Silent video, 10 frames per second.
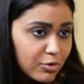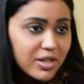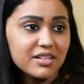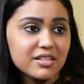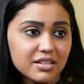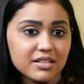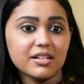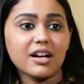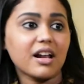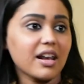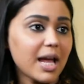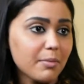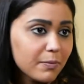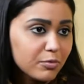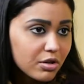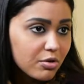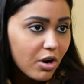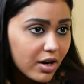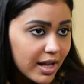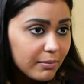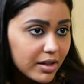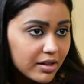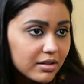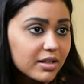You can still climb up through a rock climbing.